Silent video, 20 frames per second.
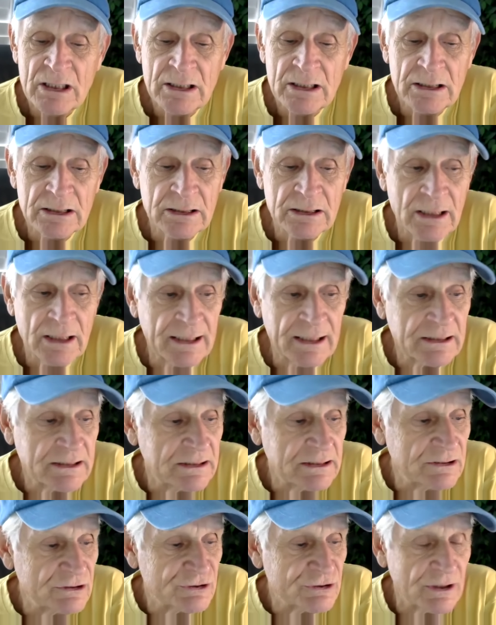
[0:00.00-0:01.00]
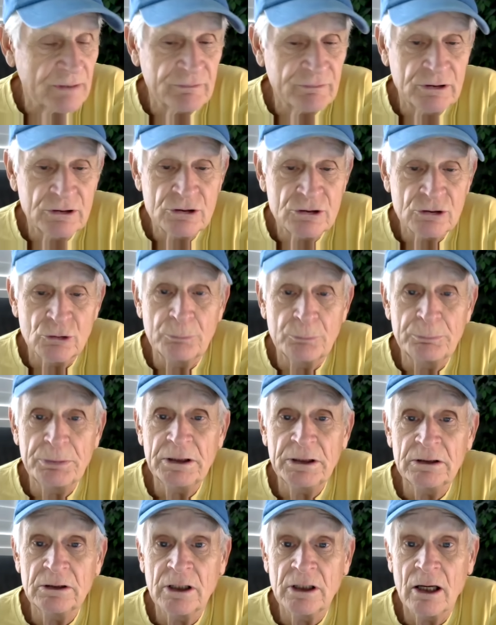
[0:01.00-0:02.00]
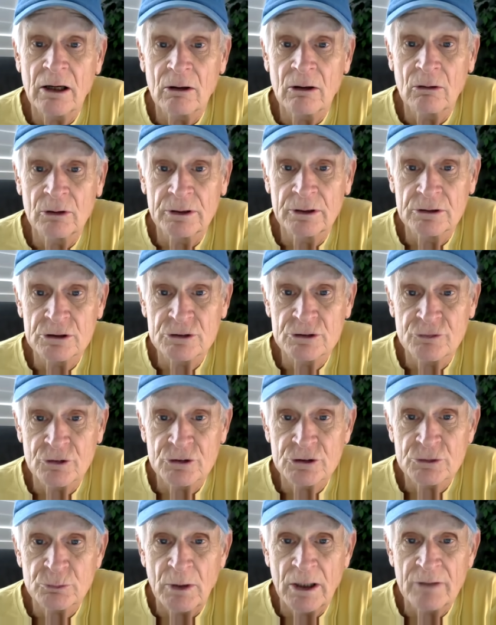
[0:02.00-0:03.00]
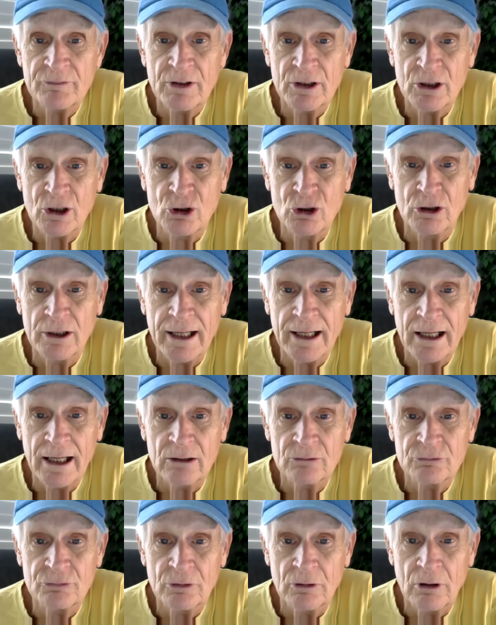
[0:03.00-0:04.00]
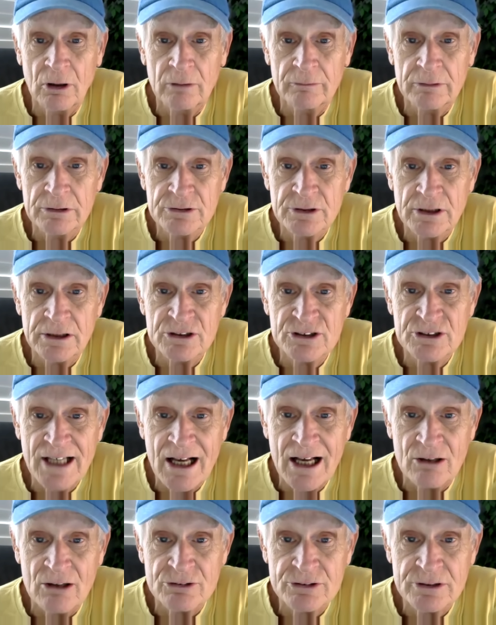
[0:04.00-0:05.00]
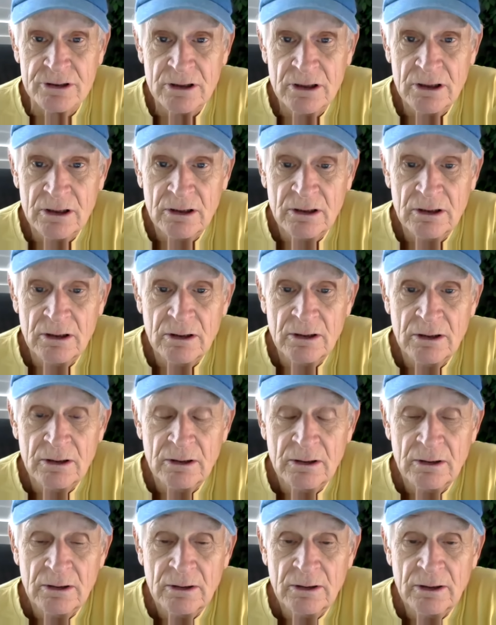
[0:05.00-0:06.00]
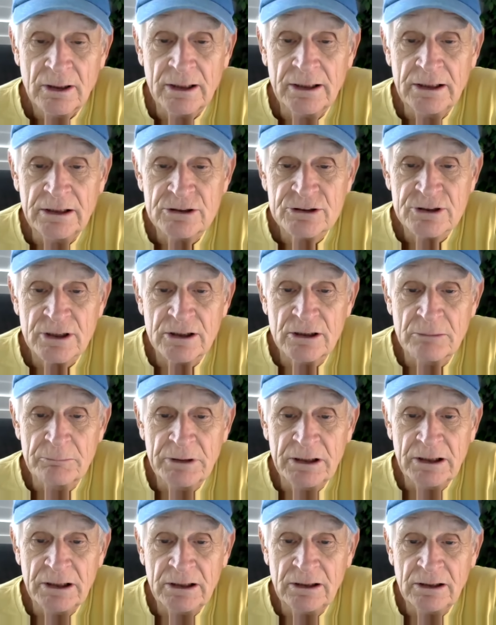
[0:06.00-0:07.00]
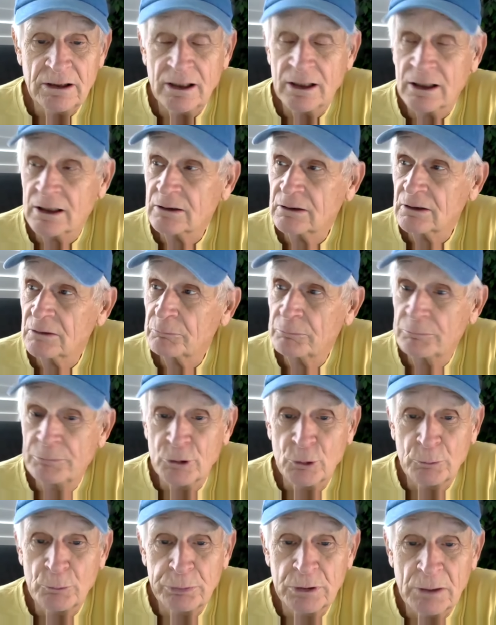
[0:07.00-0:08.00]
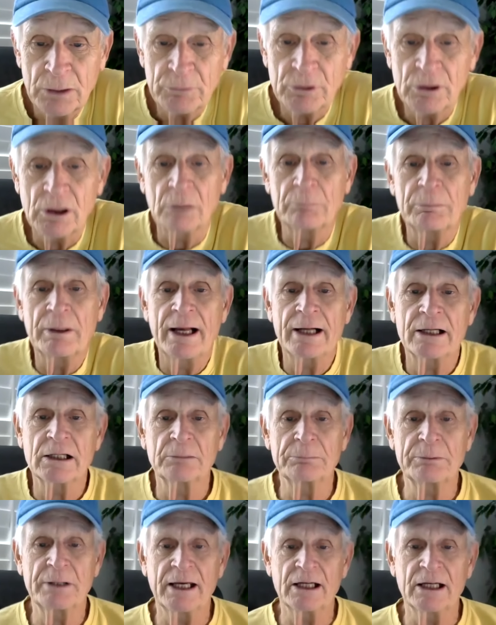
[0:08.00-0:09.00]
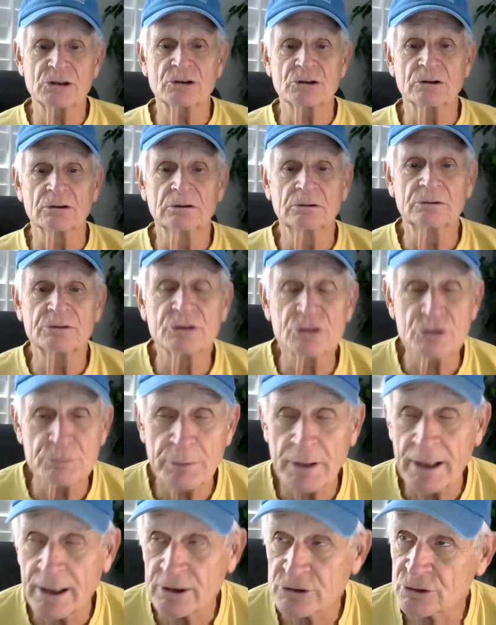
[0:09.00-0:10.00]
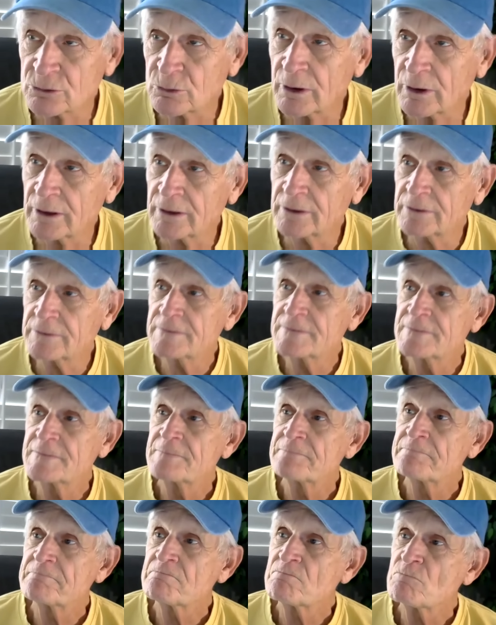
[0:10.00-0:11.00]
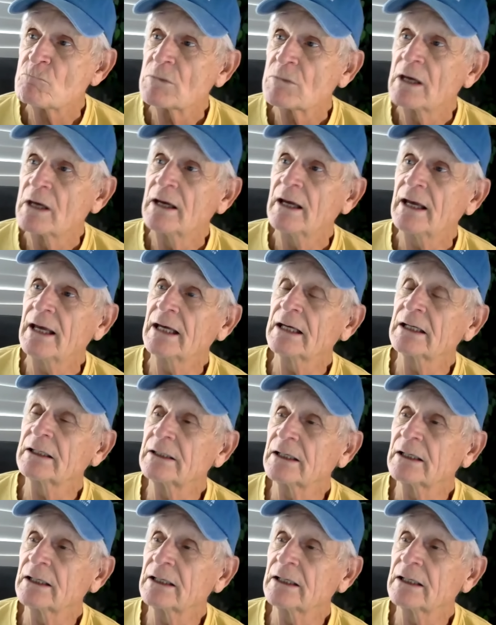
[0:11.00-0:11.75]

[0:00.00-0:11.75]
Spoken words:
in 1972, Pete and Carolyn, his first wife, had a cookout for all of us at his house. And he said to me and Bill Plummer, our backup catcher, who just passed away, and